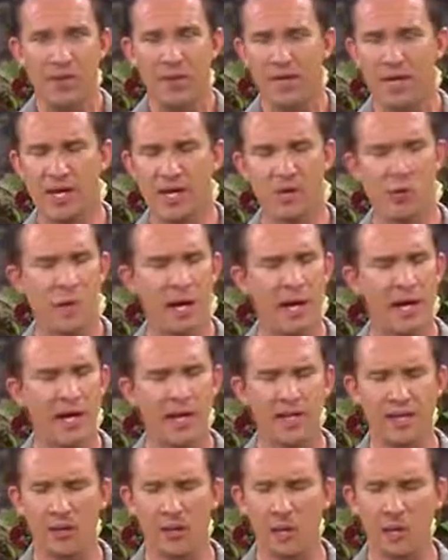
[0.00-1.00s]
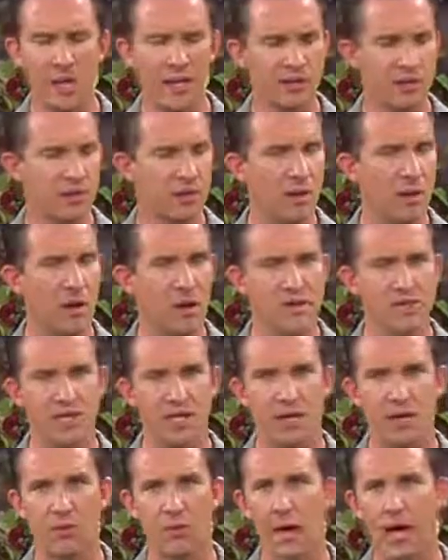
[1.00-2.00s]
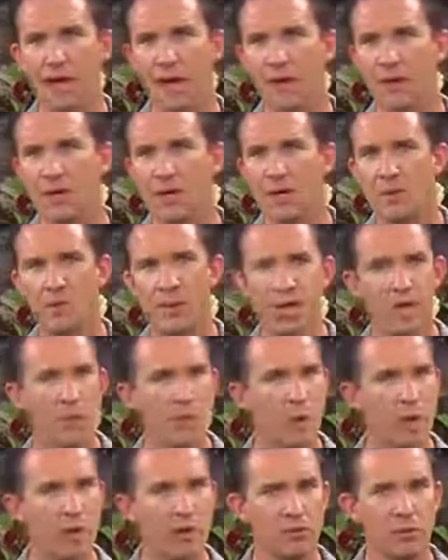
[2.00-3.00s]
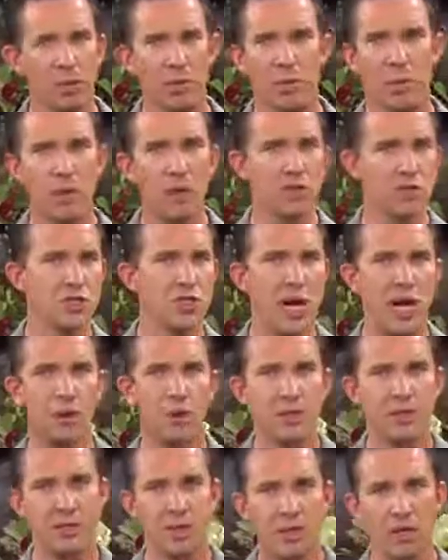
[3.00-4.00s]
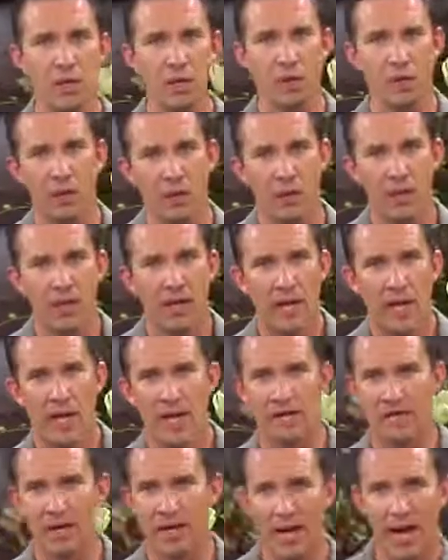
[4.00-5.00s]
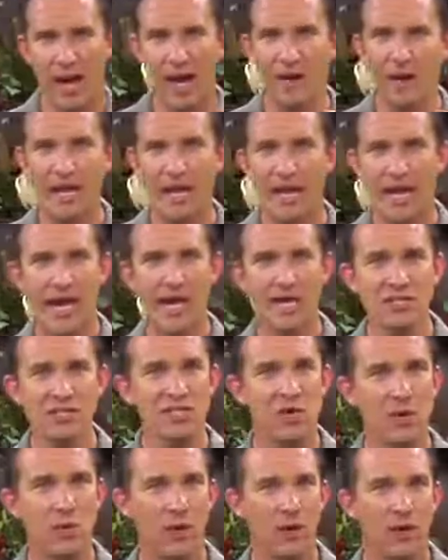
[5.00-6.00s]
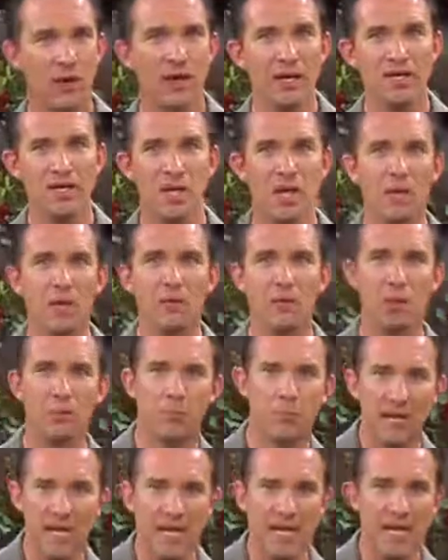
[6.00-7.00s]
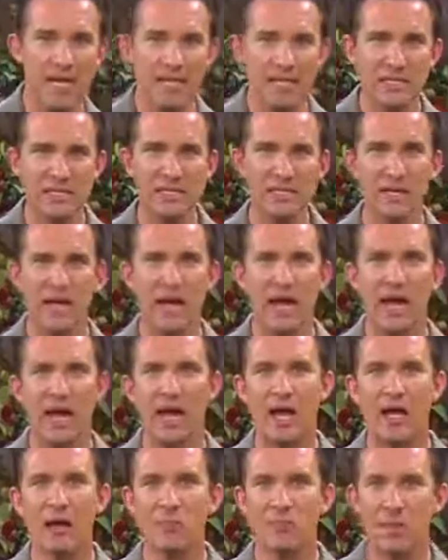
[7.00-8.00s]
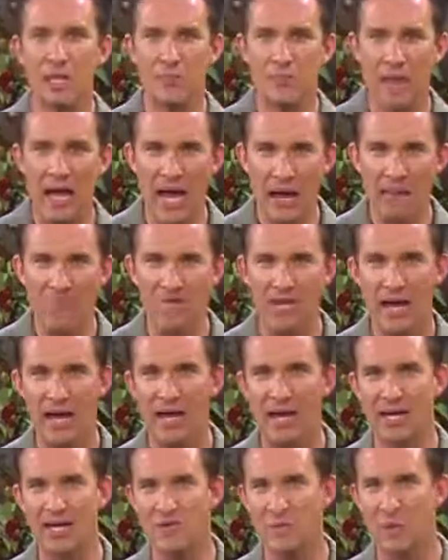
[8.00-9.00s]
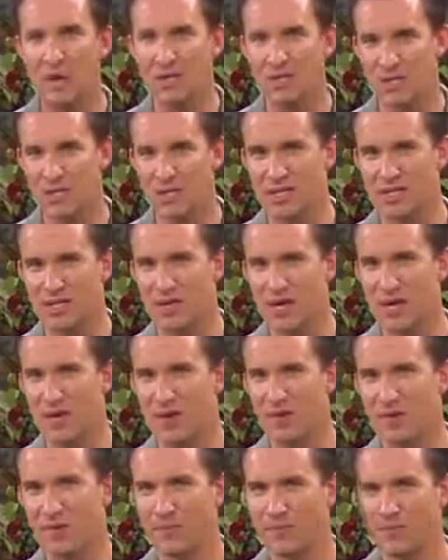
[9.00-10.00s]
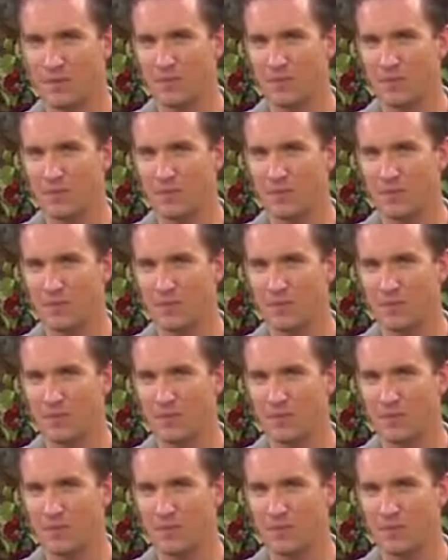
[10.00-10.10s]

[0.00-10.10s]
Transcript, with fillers: they cried out, they were cut to the hearts, and they cried out, Men and brethren, what shall we do? And the clarion answer was, Repent and be baptized, watch this now,